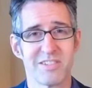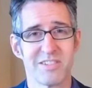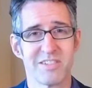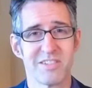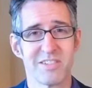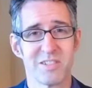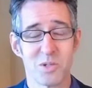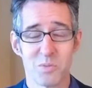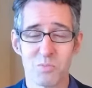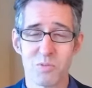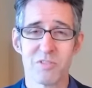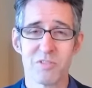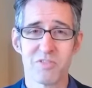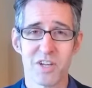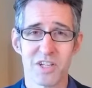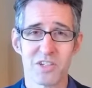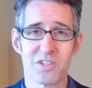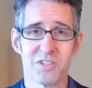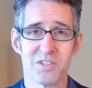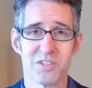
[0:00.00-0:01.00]
You're
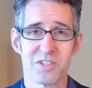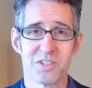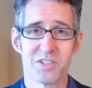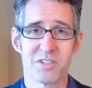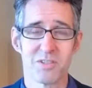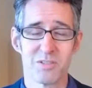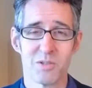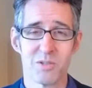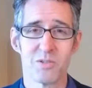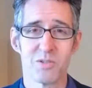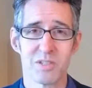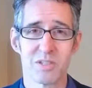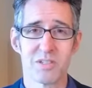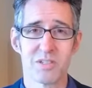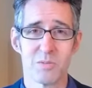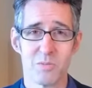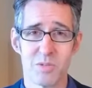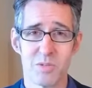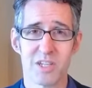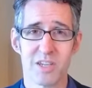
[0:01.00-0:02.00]
professionals who use
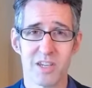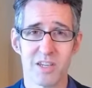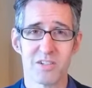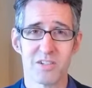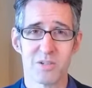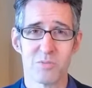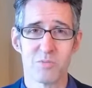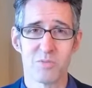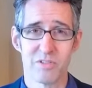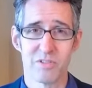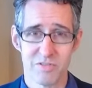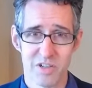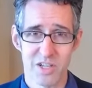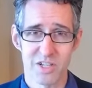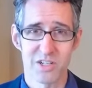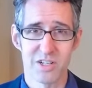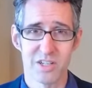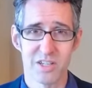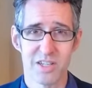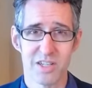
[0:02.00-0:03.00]
communication
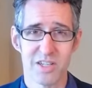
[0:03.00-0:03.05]
professionally.